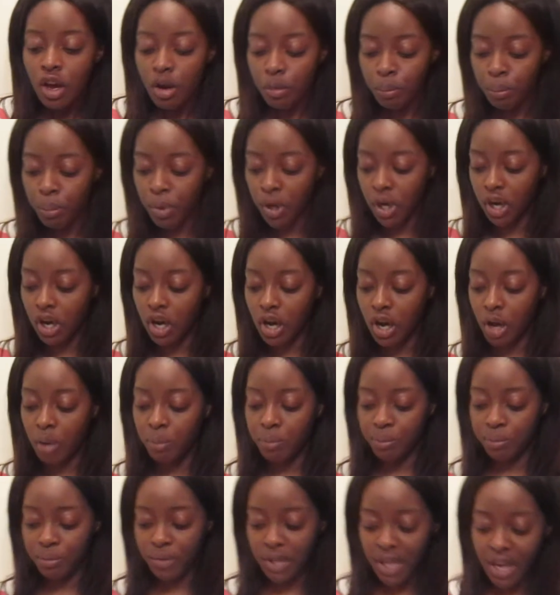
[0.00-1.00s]
But
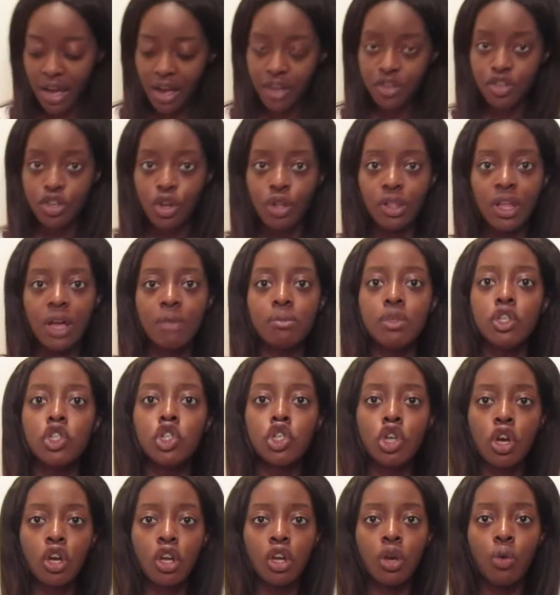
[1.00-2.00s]
yeah, so let me
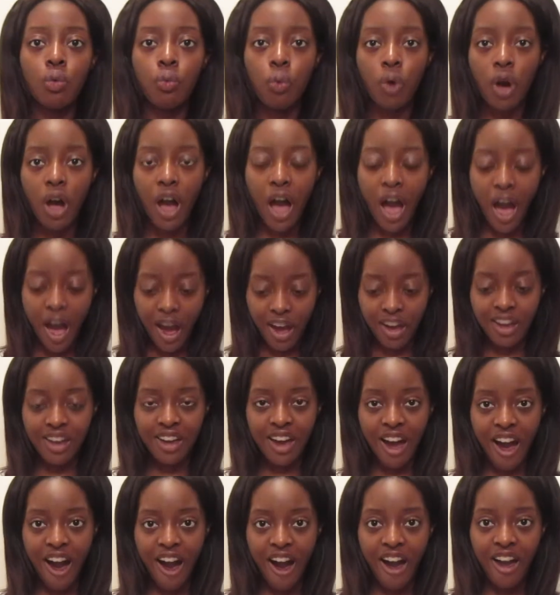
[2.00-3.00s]
show you what I
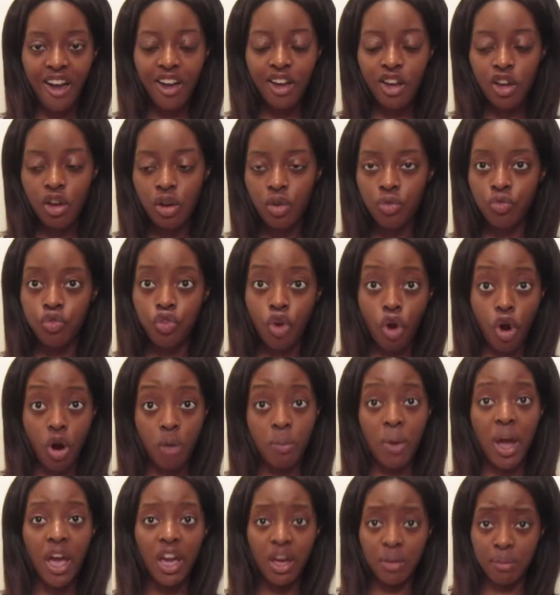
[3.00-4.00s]
got for
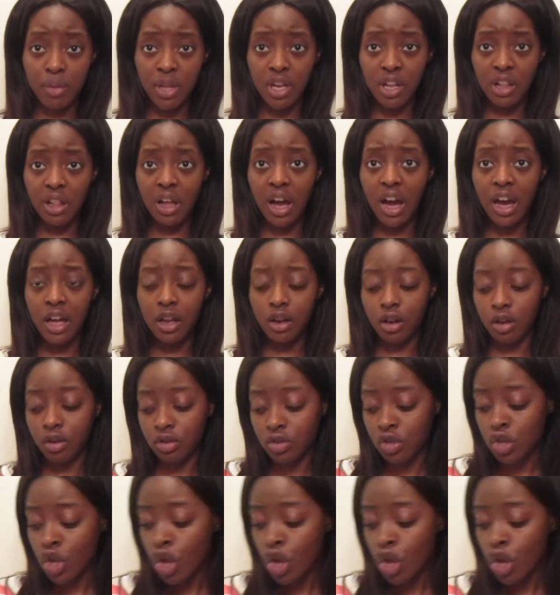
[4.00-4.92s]
my Inman Aligners.